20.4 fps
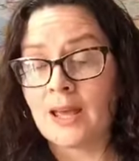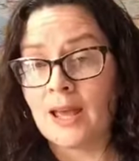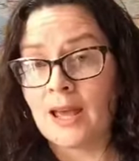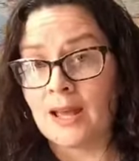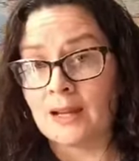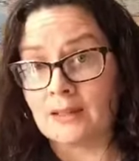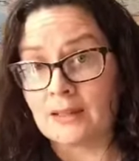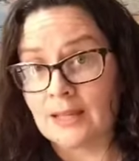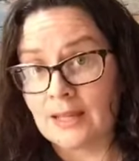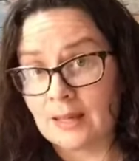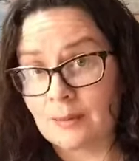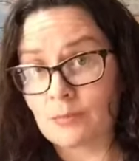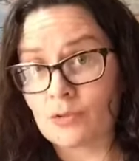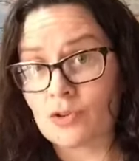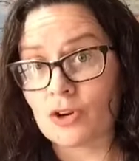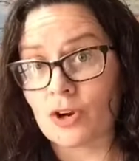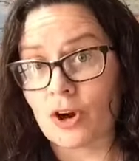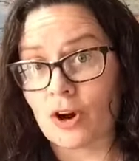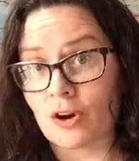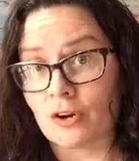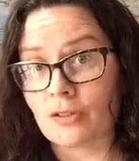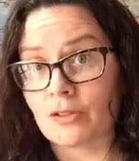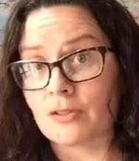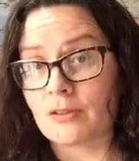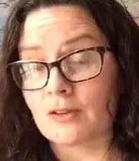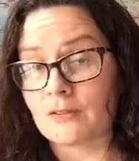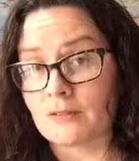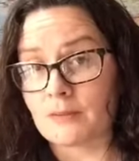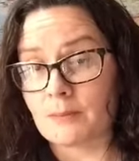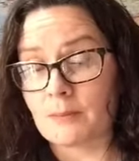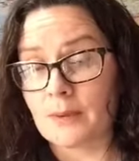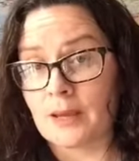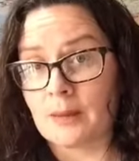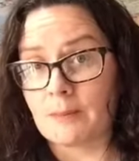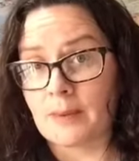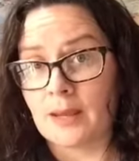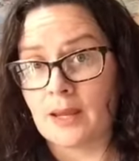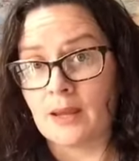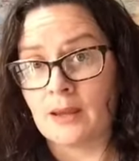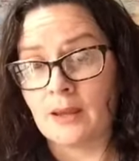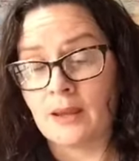and came to earth as a
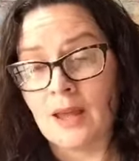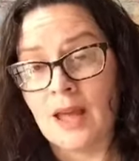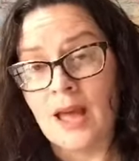baby